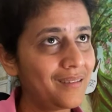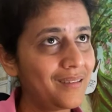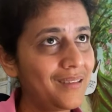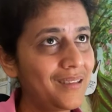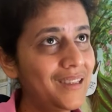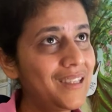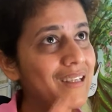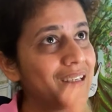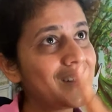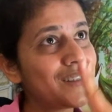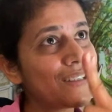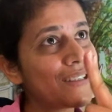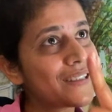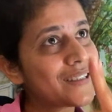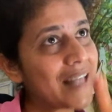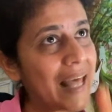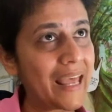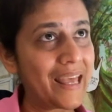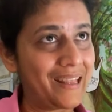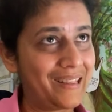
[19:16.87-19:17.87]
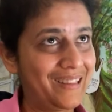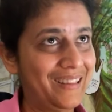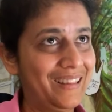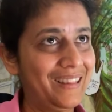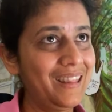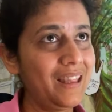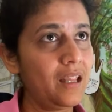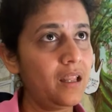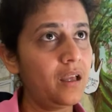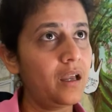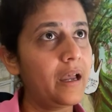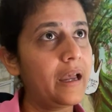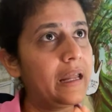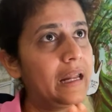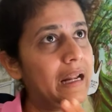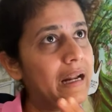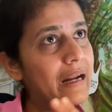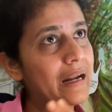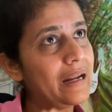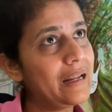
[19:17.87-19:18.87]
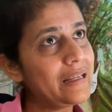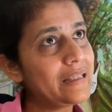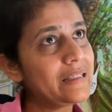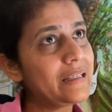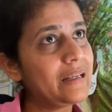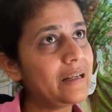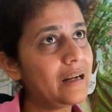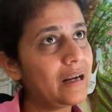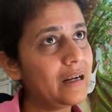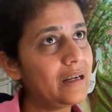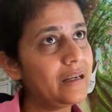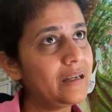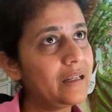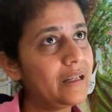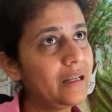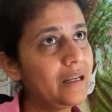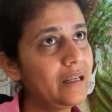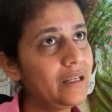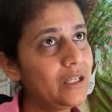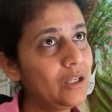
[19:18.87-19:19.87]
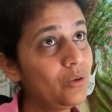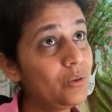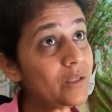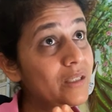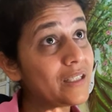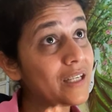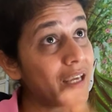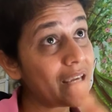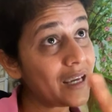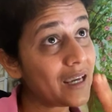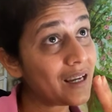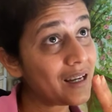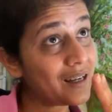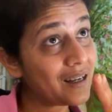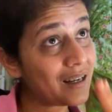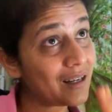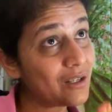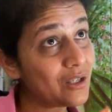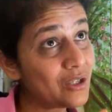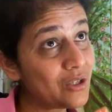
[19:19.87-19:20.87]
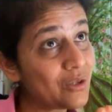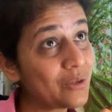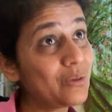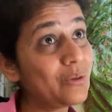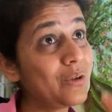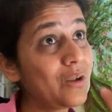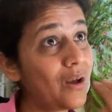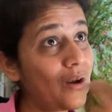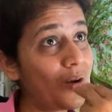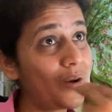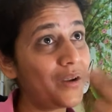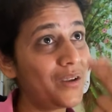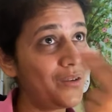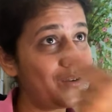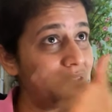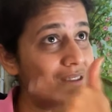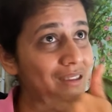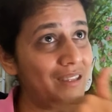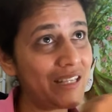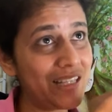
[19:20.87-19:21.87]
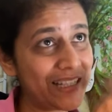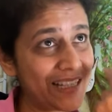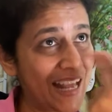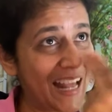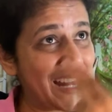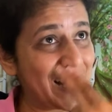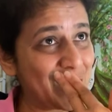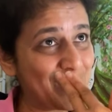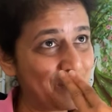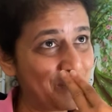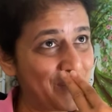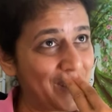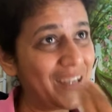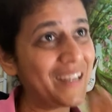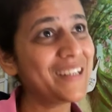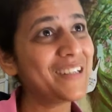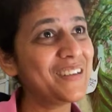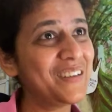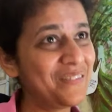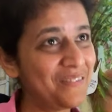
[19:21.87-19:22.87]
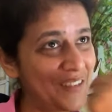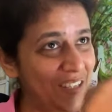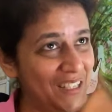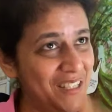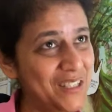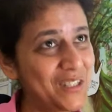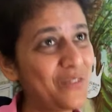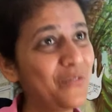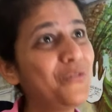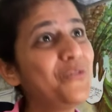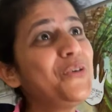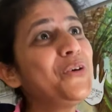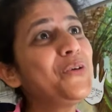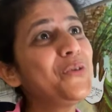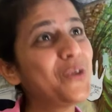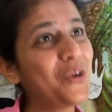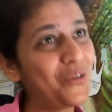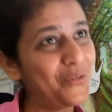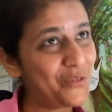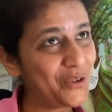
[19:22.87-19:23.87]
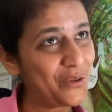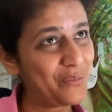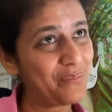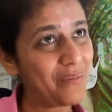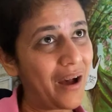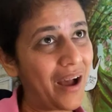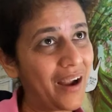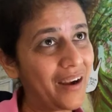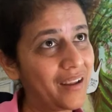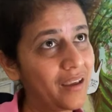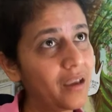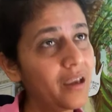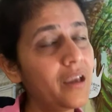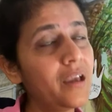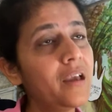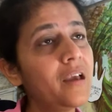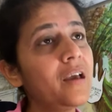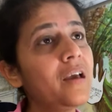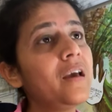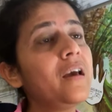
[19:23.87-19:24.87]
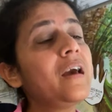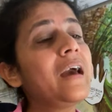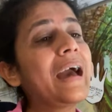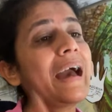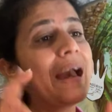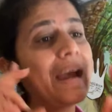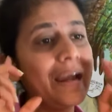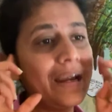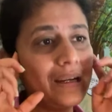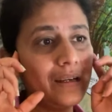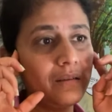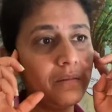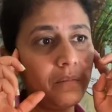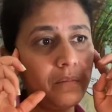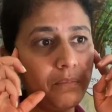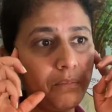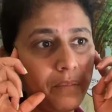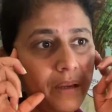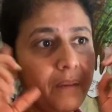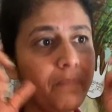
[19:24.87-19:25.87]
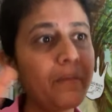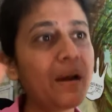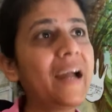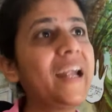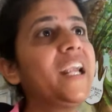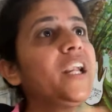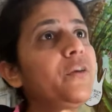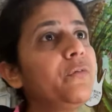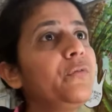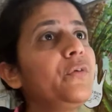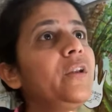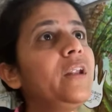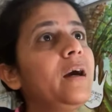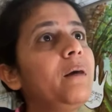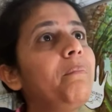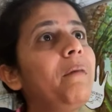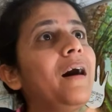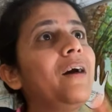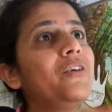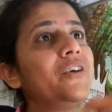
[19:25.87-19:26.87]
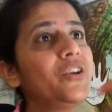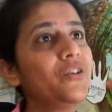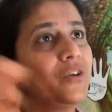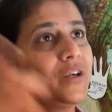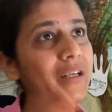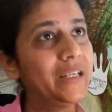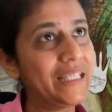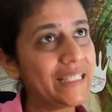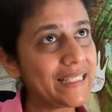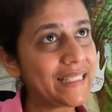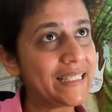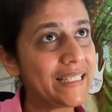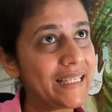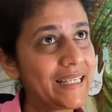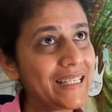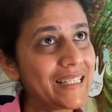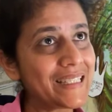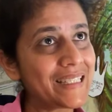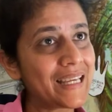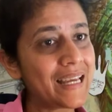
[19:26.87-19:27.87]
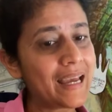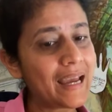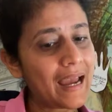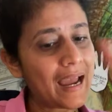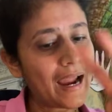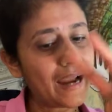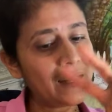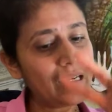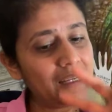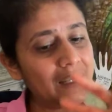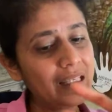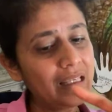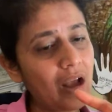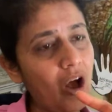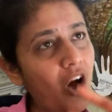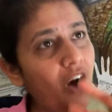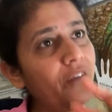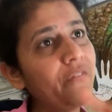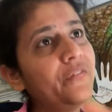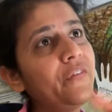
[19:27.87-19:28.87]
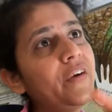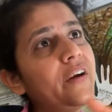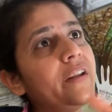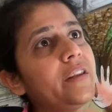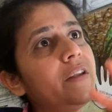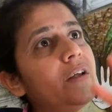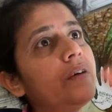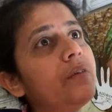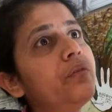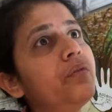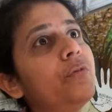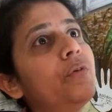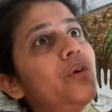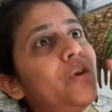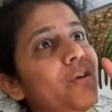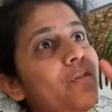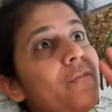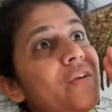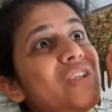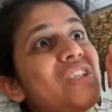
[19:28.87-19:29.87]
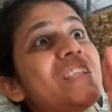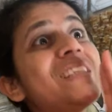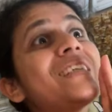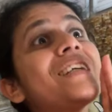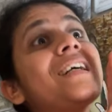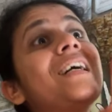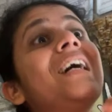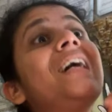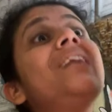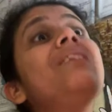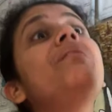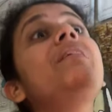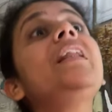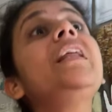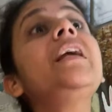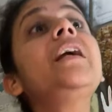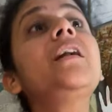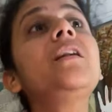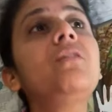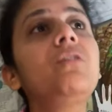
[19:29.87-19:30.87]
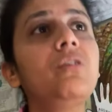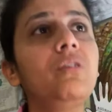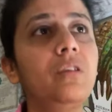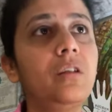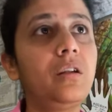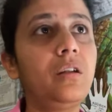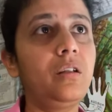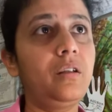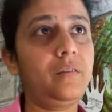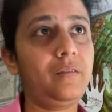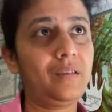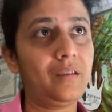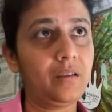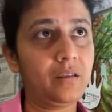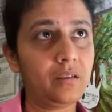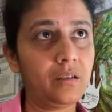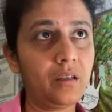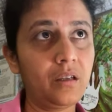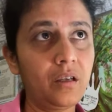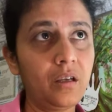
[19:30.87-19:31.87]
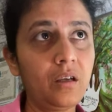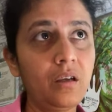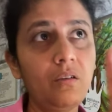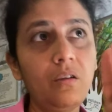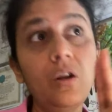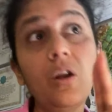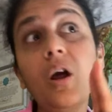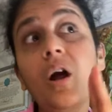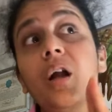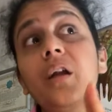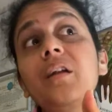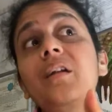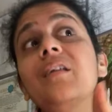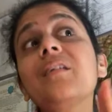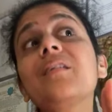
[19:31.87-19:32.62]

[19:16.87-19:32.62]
the cycle, and unless and until you take control on this aspect, which is a fuel of your body, and be mindful about your disease and offer the food which is convenient to the disease, not